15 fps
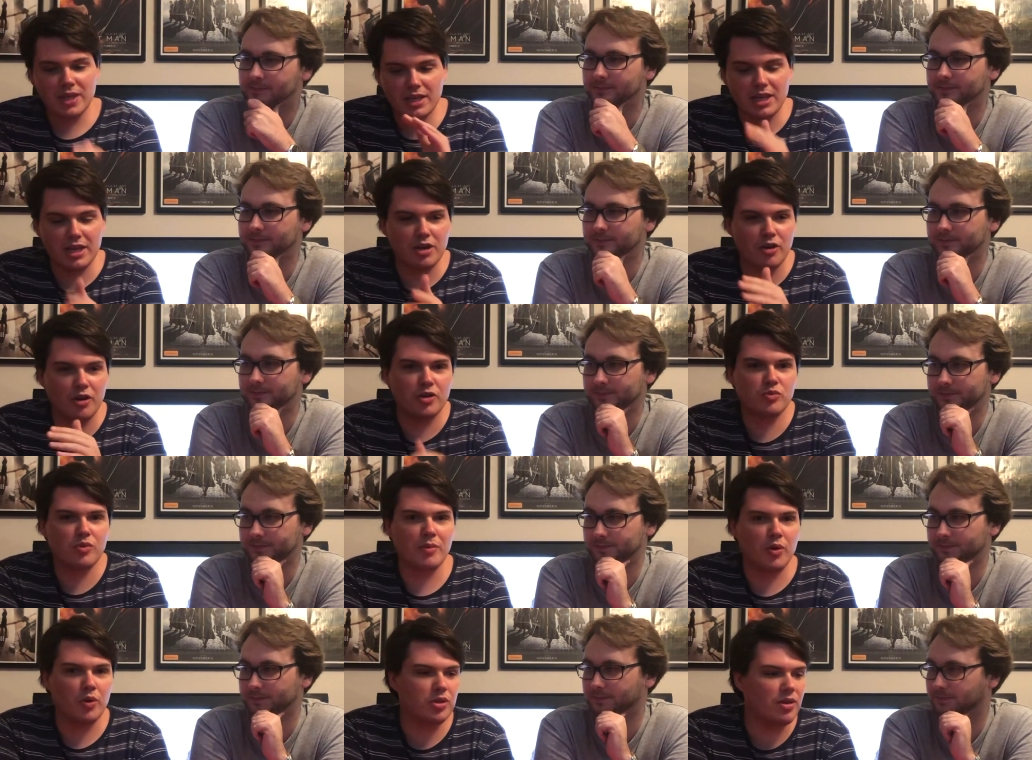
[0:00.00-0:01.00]
Speaker 1: King Kong's
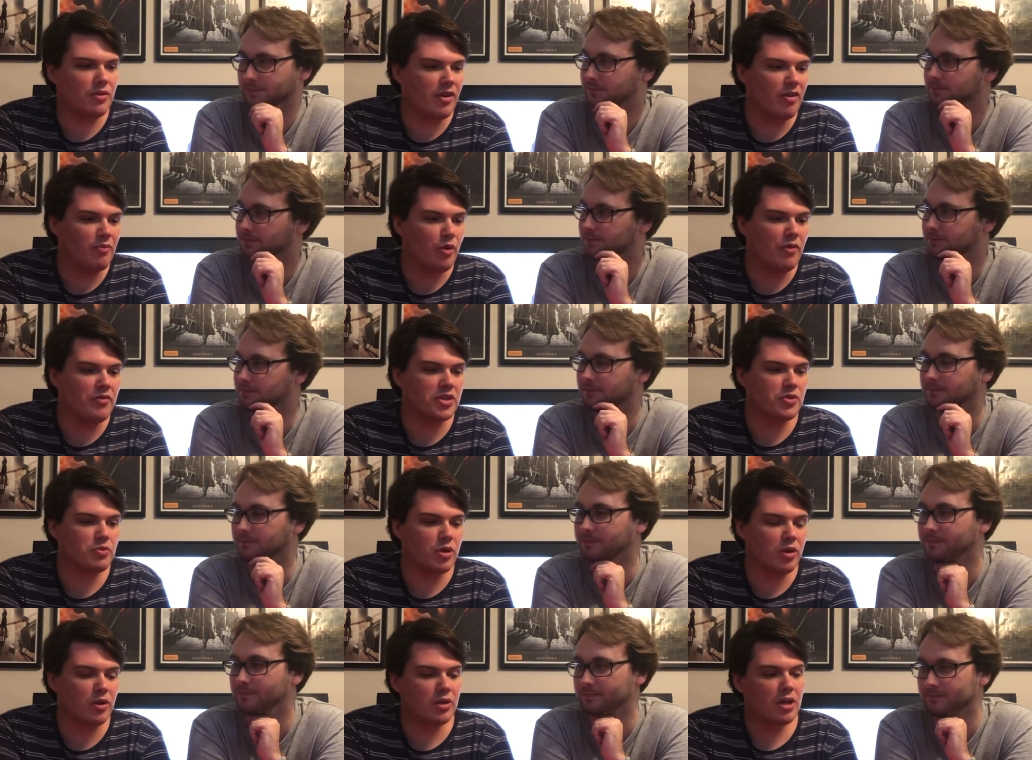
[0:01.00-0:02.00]
one of my all-time favourite movies as
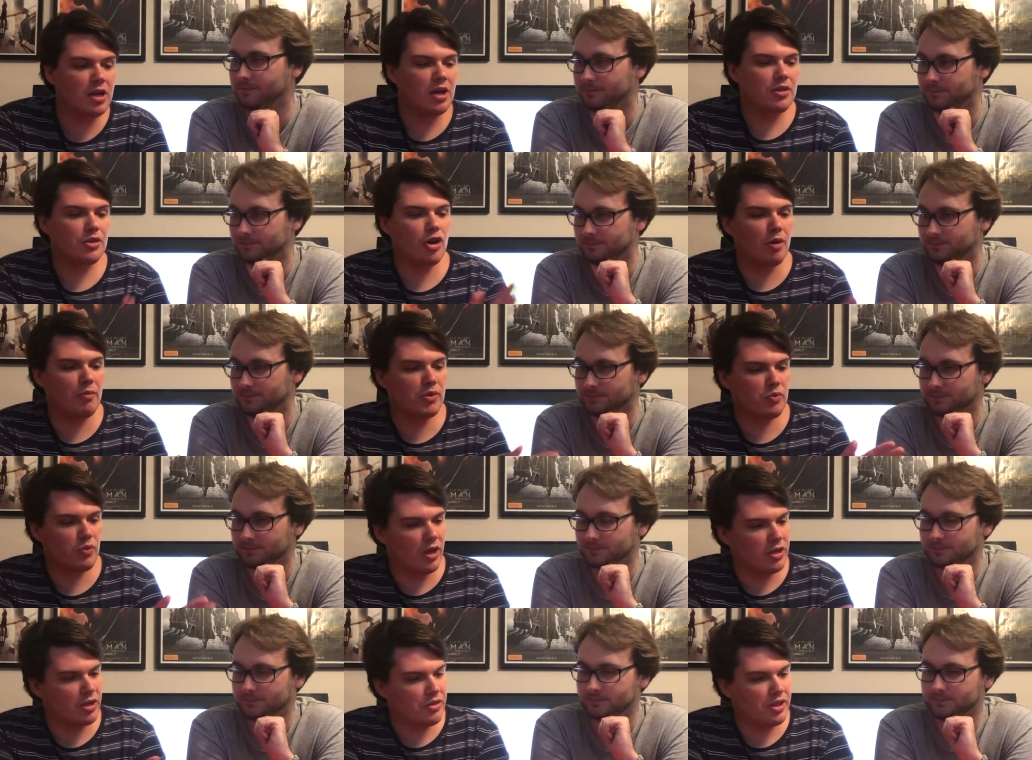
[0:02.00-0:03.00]
well. The Hobbit
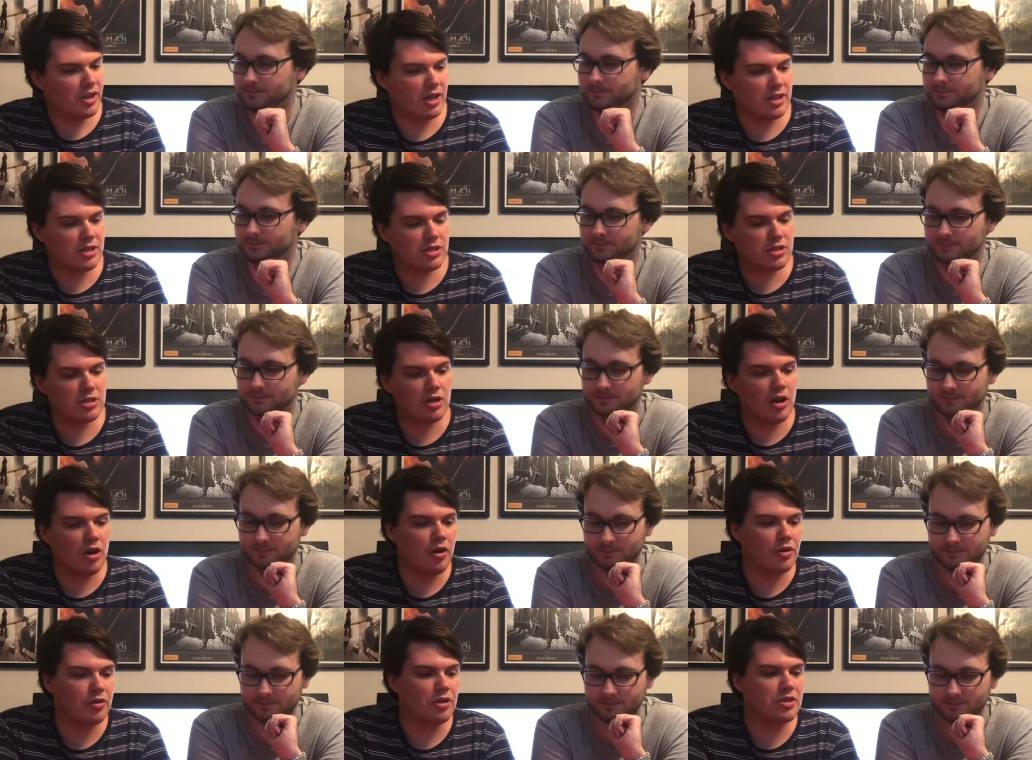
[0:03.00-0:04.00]
Blood, I think it's
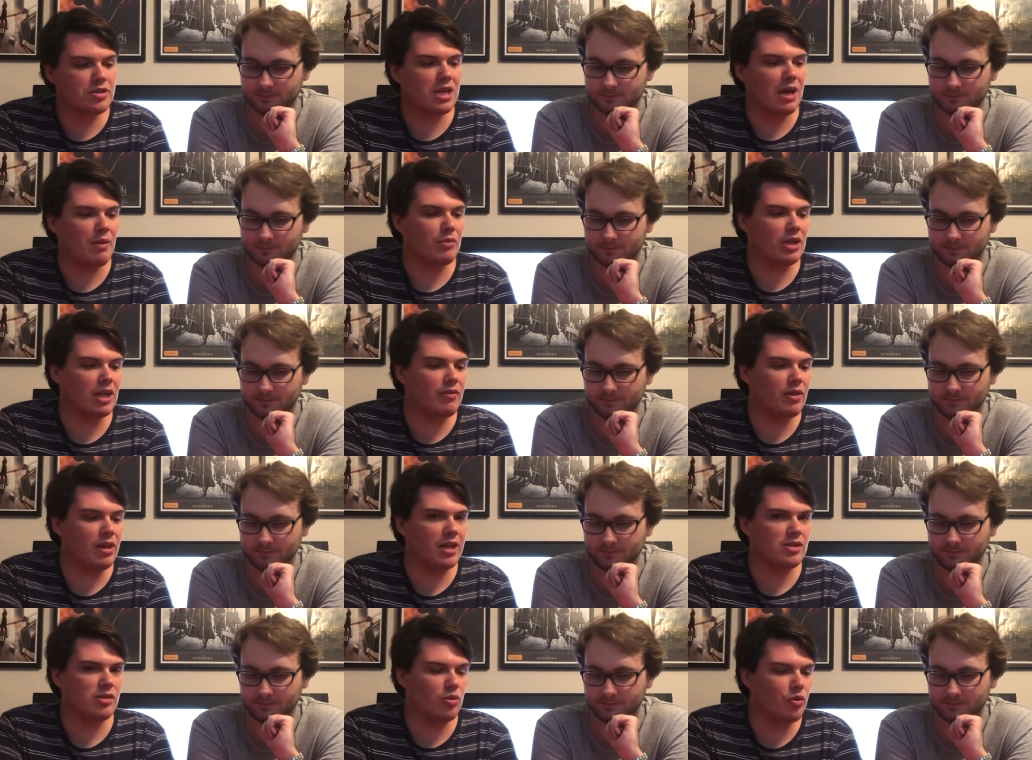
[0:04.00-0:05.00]
on the same level
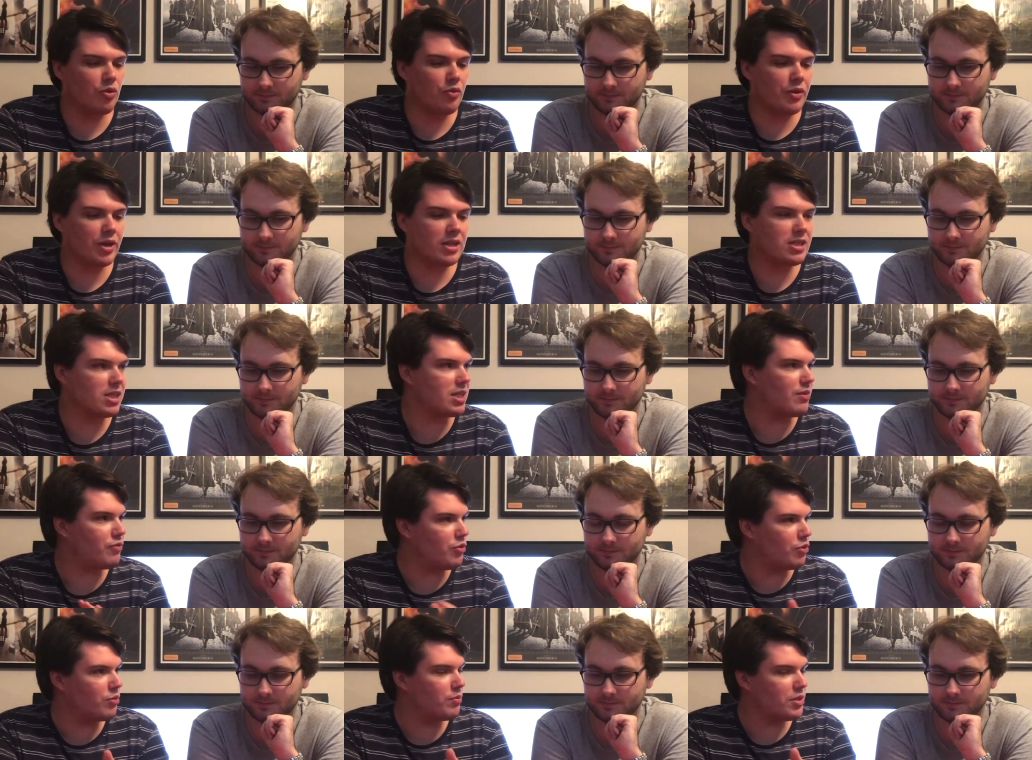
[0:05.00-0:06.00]
as Lord of the Rings, except
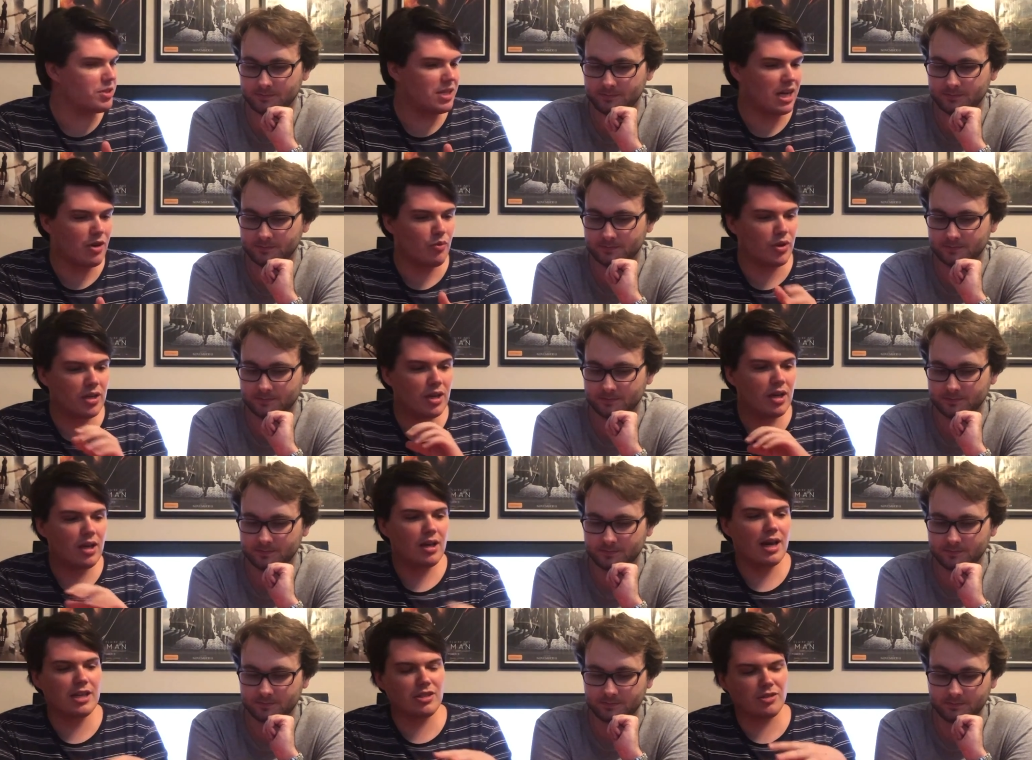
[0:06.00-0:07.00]
for the second one.
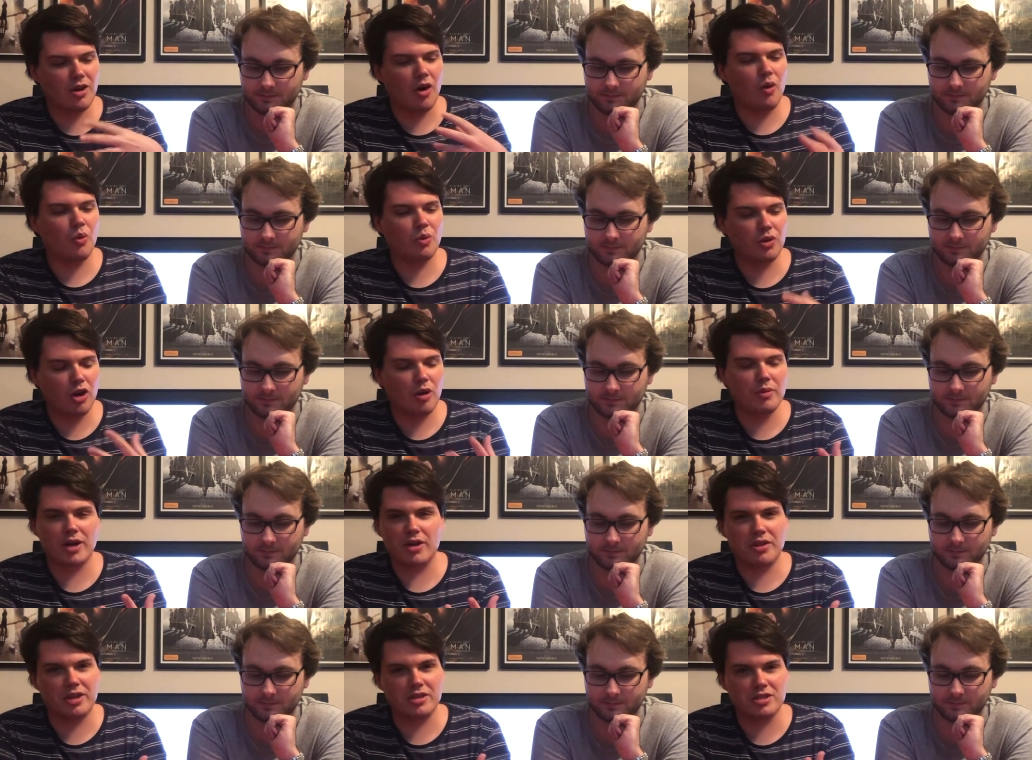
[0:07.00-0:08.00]
As a whole, The Hobbit I
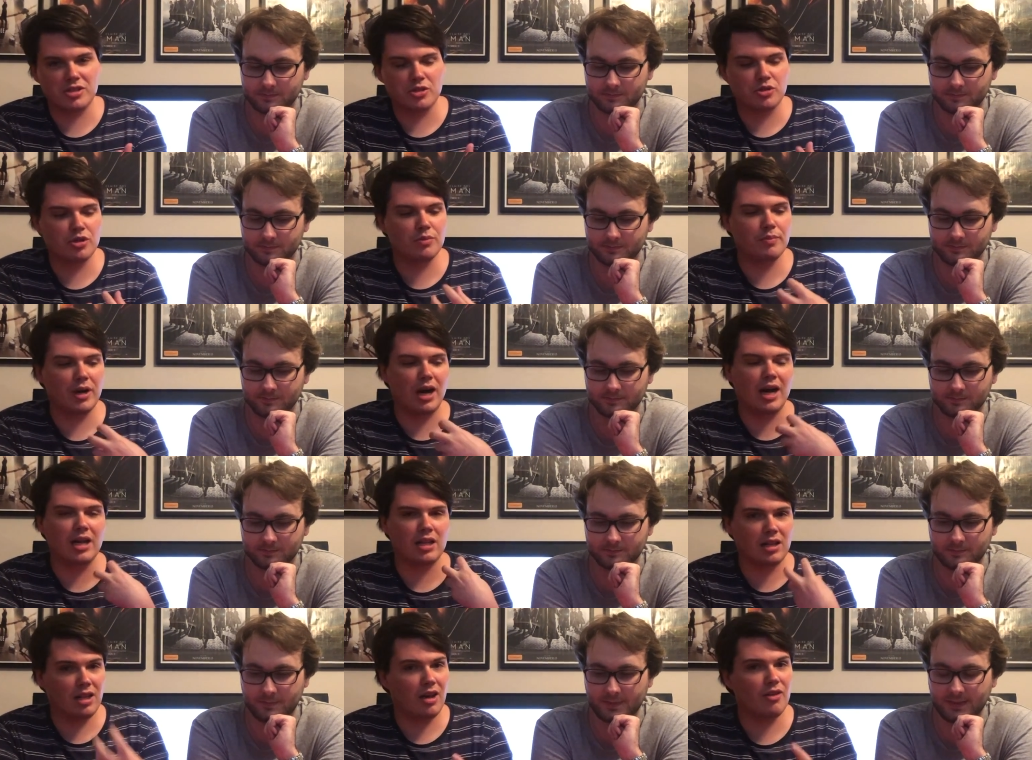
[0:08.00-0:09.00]
don't think is good, but I
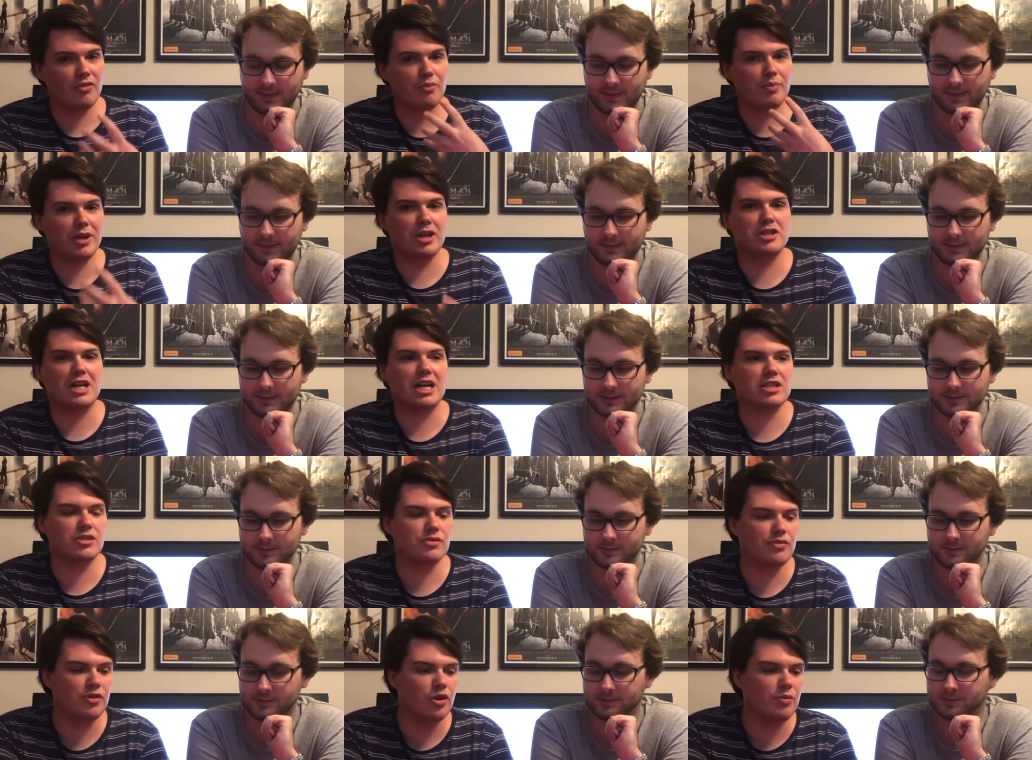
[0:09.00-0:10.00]
love Peter
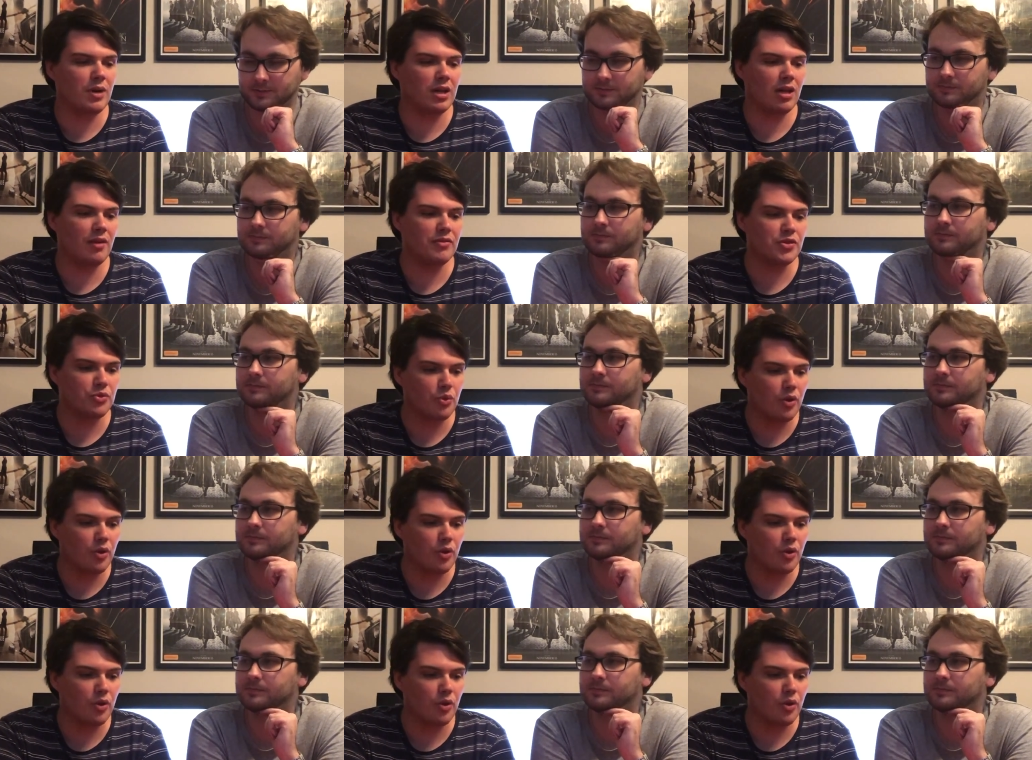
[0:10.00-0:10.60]
Jackson's film. I love his